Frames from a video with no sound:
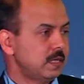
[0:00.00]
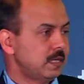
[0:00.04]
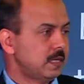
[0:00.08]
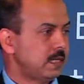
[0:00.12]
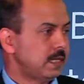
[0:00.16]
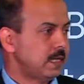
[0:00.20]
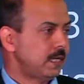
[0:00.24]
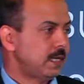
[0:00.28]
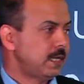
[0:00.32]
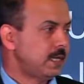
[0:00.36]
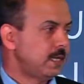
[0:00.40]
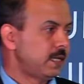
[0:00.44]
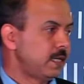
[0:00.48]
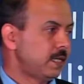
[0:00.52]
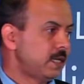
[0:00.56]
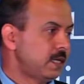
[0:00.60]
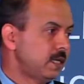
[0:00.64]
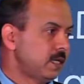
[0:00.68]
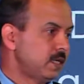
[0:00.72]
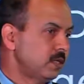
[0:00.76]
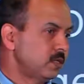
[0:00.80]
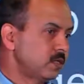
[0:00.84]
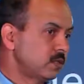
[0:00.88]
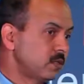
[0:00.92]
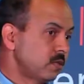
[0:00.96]
And
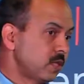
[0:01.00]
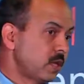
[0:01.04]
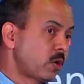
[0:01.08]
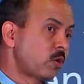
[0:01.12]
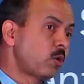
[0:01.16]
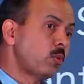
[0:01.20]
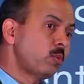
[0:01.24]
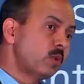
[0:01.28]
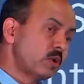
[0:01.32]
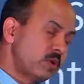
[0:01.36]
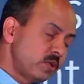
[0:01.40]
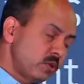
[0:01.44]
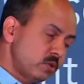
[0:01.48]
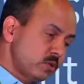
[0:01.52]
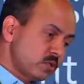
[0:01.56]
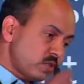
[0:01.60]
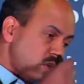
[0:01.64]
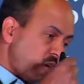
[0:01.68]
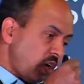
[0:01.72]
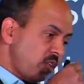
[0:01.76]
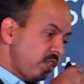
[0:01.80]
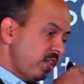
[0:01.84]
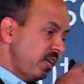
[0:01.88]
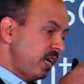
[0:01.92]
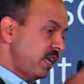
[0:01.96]
uh, so the robot you
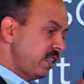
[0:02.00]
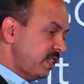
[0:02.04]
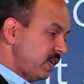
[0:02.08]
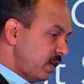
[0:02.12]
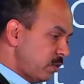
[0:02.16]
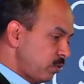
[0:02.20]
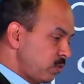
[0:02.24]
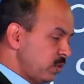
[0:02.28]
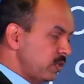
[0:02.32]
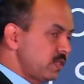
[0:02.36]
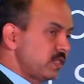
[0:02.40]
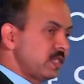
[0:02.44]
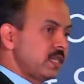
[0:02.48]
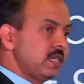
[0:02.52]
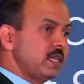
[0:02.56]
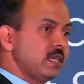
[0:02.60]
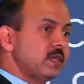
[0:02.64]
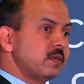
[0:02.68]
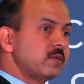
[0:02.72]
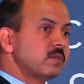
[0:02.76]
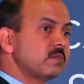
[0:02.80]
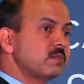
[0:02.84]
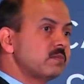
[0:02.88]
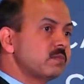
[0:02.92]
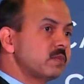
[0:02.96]
saw there, that was
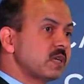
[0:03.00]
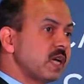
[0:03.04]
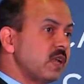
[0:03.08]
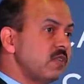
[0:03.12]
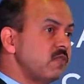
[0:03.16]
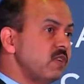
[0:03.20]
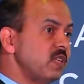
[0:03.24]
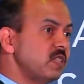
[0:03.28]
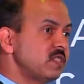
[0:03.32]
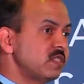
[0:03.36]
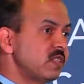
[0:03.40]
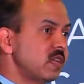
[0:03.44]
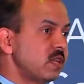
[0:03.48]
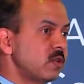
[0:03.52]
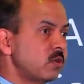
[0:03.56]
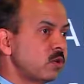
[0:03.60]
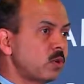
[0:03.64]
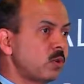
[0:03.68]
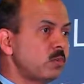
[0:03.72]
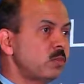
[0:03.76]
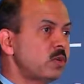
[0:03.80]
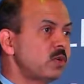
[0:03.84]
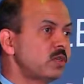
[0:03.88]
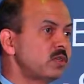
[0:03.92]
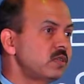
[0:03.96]
a conventional
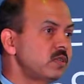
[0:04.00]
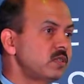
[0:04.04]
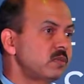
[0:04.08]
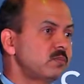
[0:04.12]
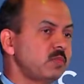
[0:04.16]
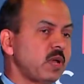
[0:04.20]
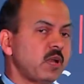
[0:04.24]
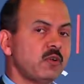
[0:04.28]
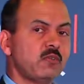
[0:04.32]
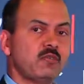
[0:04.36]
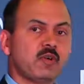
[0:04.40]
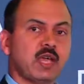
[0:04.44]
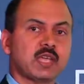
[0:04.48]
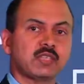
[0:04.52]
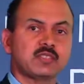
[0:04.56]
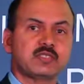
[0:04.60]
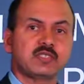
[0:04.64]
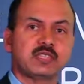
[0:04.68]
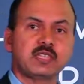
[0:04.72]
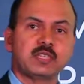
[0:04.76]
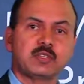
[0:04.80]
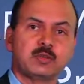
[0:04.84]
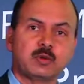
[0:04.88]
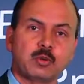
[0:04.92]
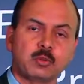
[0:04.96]
robot,
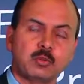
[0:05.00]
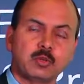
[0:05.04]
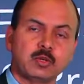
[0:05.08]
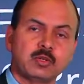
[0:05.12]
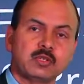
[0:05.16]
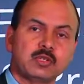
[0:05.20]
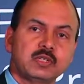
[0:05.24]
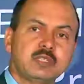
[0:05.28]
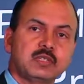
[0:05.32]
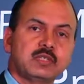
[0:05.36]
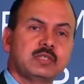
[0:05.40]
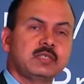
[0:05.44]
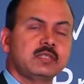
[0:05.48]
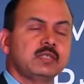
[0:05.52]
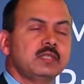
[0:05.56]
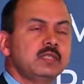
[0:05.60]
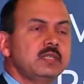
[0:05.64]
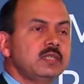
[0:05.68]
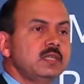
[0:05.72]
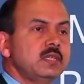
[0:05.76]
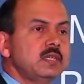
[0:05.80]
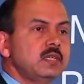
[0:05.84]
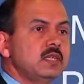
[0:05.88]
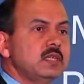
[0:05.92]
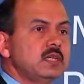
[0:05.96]
manufacturing robot,
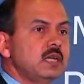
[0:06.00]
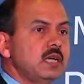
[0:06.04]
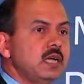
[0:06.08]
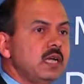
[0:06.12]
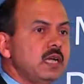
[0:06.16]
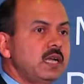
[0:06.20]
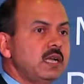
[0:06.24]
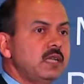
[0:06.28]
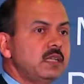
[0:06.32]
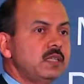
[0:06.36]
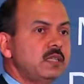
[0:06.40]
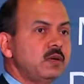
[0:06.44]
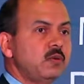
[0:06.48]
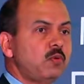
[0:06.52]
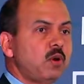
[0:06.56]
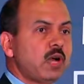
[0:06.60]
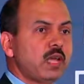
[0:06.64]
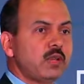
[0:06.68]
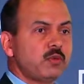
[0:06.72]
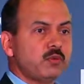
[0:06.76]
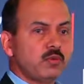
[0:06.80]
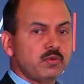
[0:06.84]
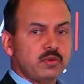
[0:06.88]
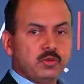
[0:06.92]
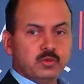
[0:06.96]
and the
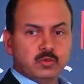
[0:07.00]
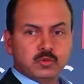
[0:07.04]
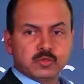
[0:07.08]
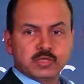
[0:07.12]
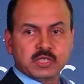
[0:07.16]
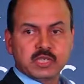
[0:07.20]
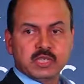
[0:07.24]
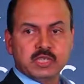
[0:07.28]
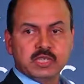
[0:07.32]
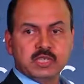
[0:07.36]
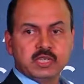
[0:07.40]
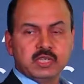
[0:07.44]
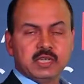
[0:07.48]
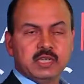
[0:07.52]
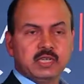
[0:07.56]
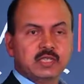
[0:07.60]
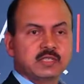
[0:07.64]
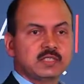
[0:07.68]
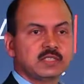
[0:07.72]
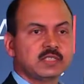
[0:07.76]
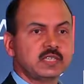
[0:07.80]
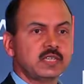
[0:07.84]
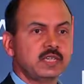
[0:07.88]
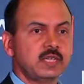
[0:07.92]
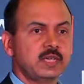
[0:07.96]
one you see here,
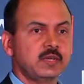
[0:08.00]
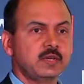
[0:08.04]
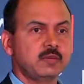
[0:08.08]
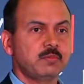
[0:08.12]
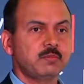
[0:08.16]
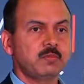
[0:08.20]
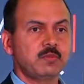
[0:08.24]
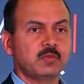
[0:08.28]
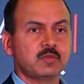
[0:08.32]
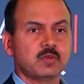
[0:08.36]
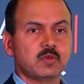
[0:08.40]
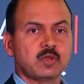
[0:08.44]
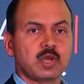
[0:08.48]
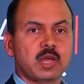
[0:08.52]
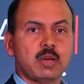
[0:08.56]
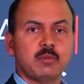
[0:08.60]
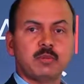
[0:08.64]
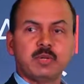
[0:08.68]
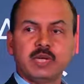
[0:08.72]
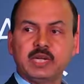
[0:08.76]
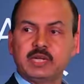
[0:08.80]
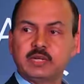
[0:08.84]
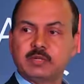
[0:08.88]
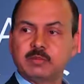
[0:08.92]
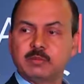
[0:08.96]
it's a
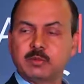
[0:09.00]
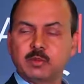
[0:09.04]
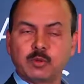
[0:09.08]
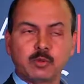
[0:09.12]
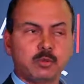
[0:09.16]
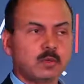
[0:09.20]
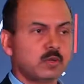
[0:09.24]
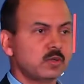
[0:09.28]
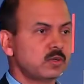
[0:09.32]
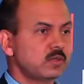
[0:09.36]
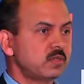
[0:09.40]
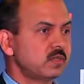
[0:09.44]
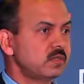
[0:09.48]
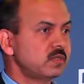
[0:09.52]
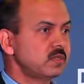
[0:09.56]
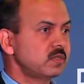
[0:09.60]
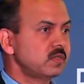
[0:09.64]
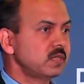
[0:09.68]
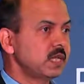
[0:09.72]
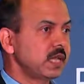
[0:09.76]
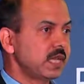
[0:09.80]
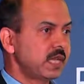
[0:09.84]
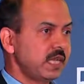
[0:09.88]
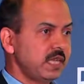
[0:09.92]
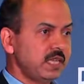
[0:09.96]
collaborative robot,
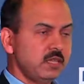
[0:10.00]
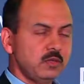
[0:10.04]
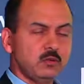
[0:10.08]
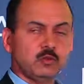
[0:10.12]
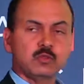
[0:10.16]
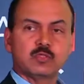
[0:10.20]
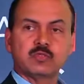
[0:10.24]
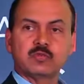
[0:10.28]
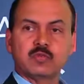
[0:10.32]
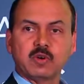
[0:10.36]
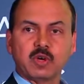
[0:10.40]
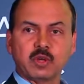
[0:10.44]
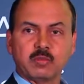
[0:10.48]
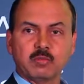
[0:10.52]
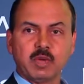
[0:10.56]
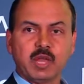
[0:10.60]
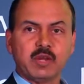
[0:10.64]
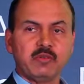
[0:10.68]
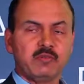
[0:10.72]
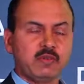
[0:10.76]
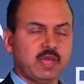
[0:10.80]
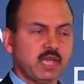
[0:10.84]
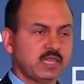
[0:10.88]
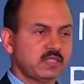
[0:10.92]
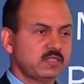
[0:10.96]
again used for
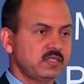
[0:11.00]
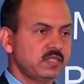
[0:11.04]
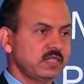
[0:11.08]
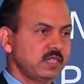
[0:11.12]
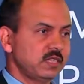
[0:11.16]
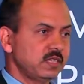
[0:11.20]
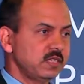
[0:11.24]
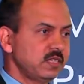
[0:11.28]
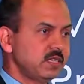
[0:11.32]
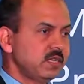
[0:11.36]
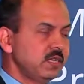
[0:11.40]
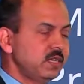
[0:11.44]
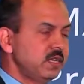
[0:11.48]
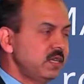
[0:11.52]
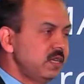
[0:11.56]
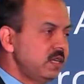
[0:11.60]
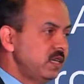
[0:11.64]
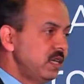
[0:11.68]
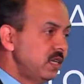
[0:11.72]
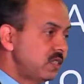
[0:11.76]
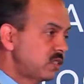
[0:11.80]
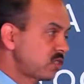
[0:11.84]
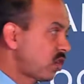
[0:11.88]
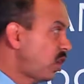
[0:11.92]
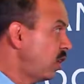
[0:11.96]
manufacturing.
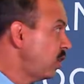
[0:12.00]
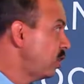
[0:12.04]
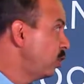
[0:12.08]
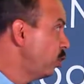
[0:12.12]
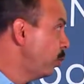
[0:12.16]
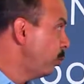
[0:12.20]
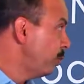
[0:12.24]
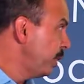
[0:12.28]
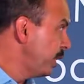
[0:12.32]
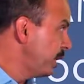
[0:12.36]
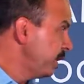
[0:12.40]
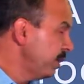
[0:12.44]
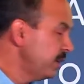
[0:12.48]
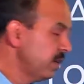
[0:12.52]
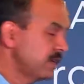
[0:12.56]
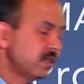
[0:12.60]
It's called Yumi.